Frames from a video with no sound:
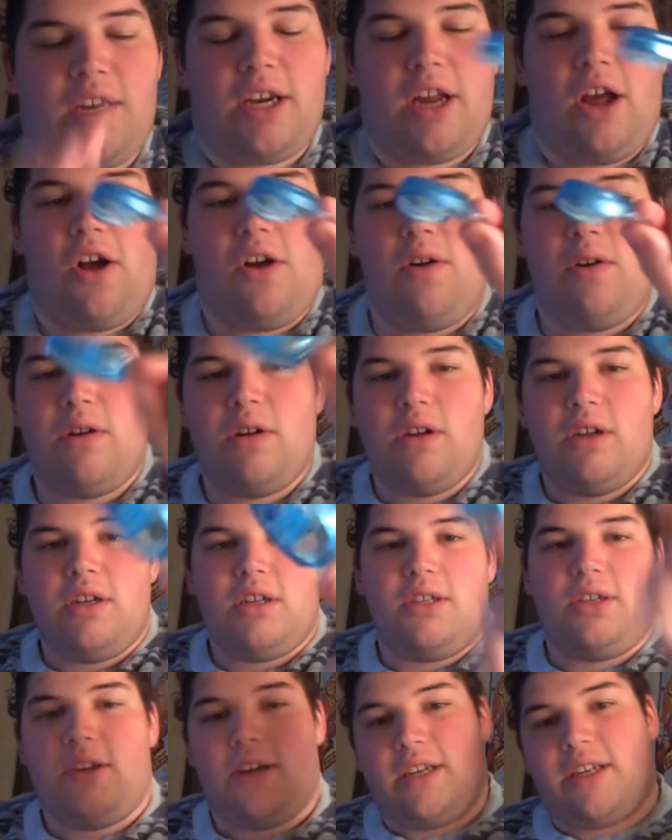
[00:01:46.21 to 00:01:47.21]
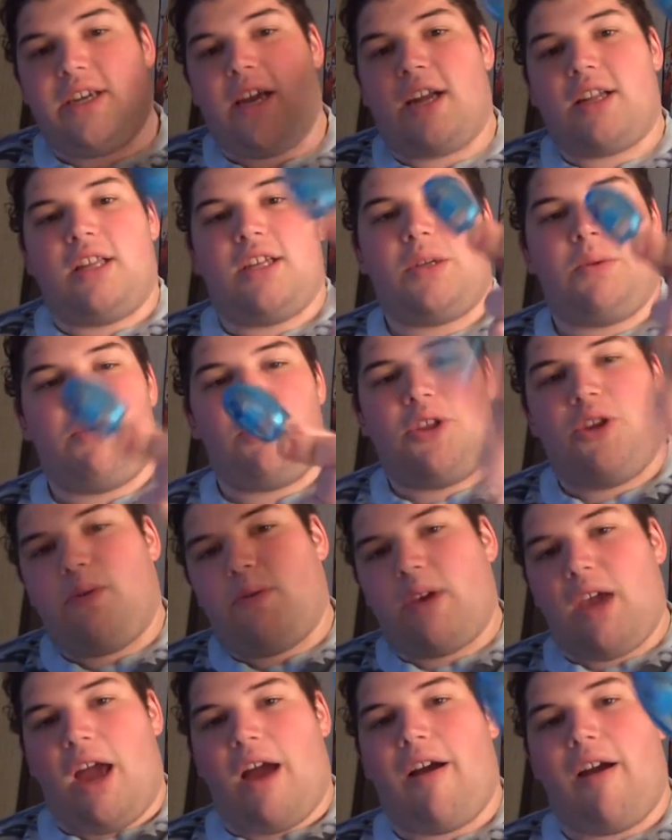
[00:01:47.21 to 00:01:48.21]
to go. So you can take this with you,
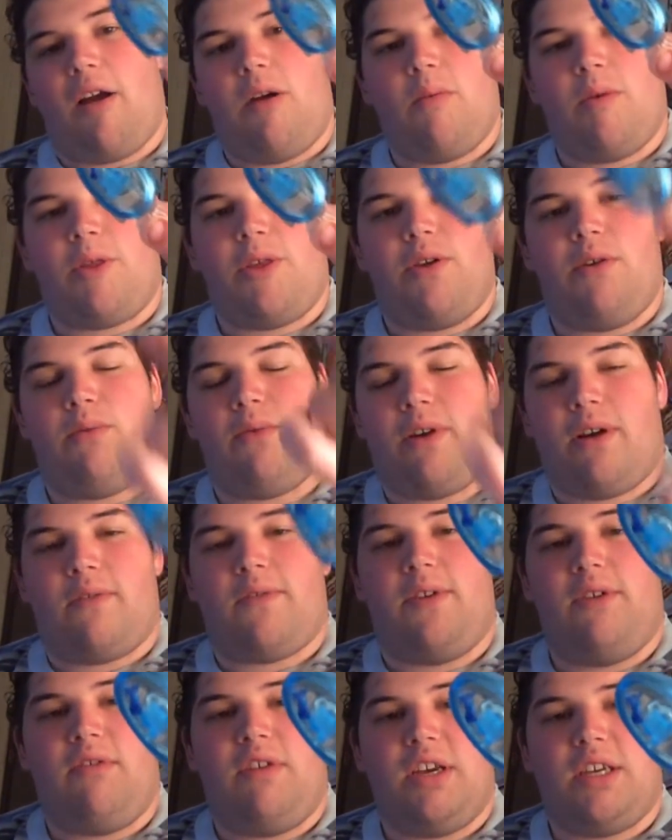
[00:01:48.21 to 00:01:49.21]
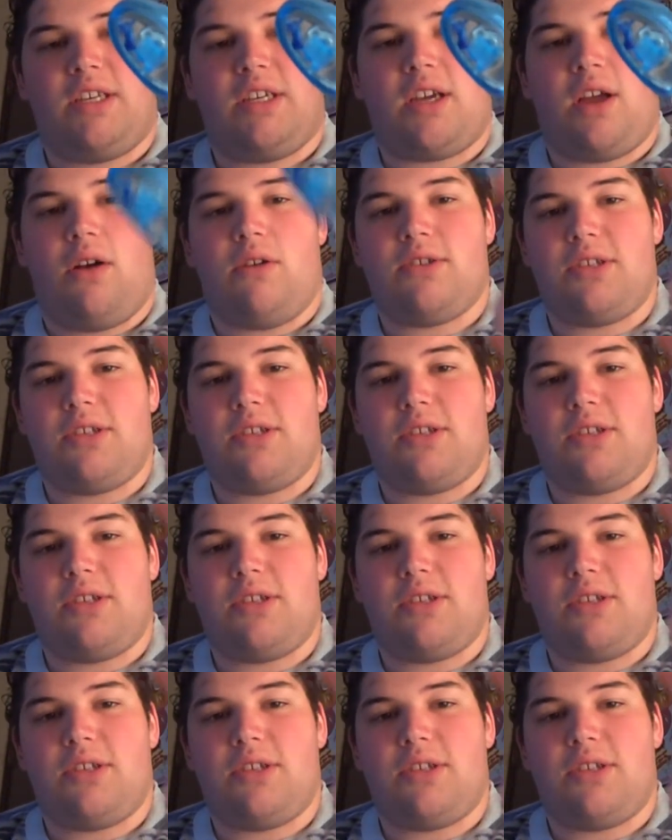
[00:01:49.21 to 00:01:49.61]
carry it with you wherever you need to go.